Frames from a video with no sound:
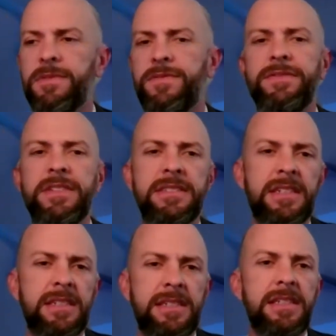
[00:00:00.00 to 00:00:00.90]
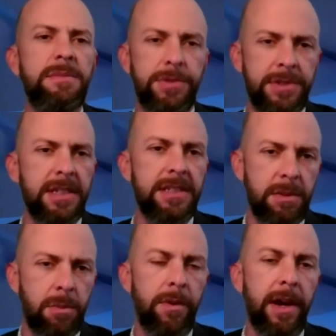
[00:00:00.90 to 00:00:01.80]
50-60%,
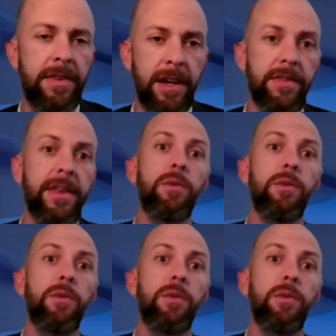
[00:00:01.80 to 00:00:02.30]
somewhere around in there, and